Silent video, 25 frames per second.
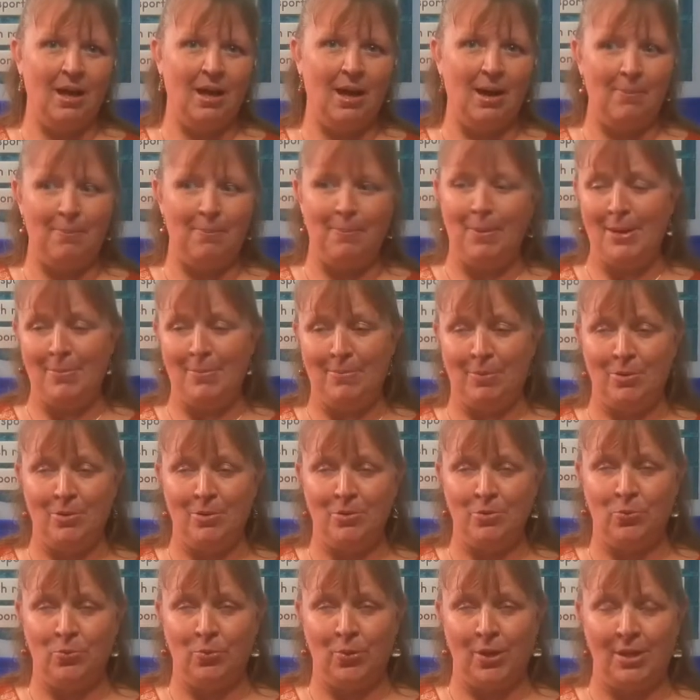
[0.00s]
papers
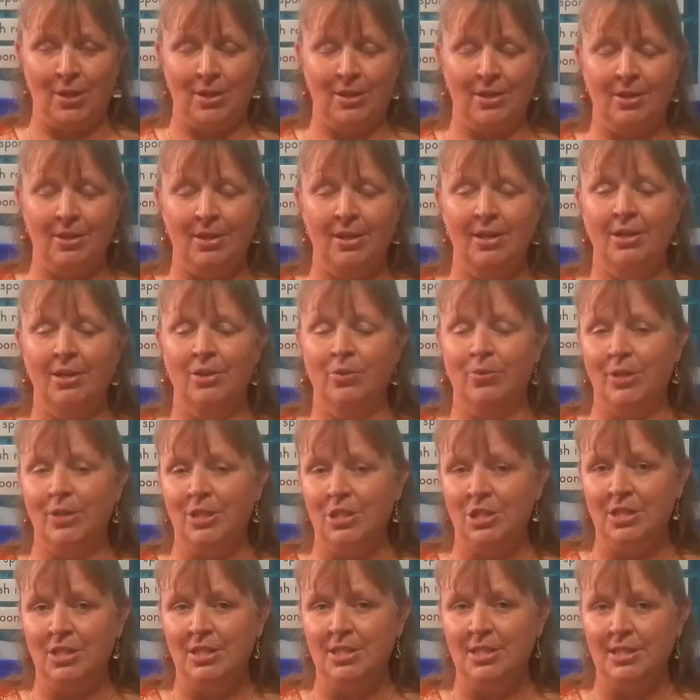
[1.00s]
with
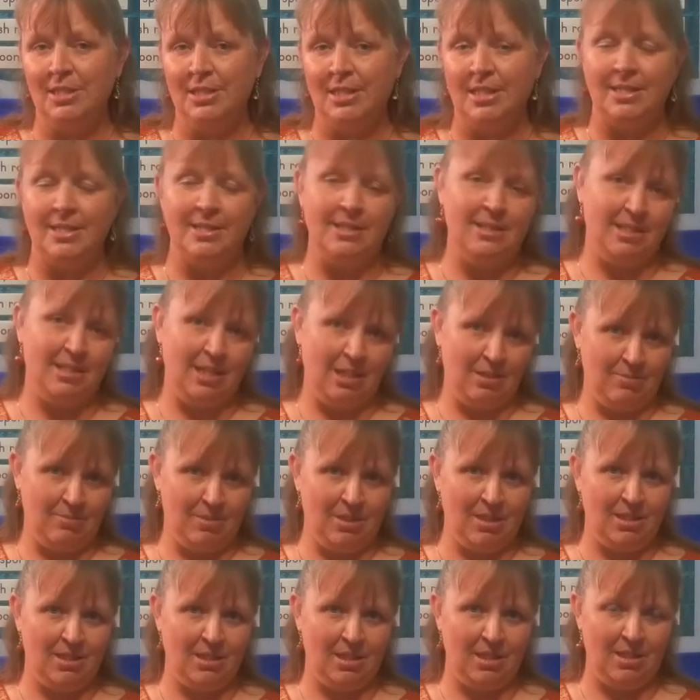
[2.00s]
questions and
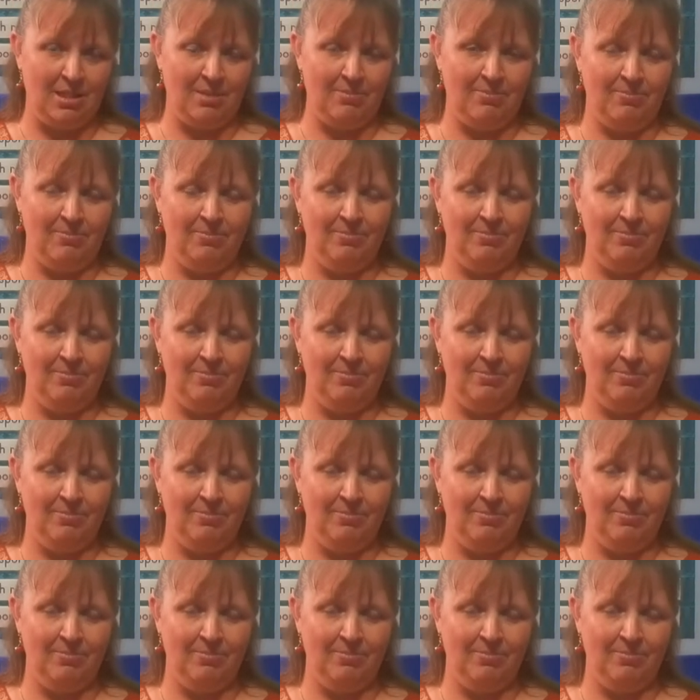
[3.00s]
statements on them.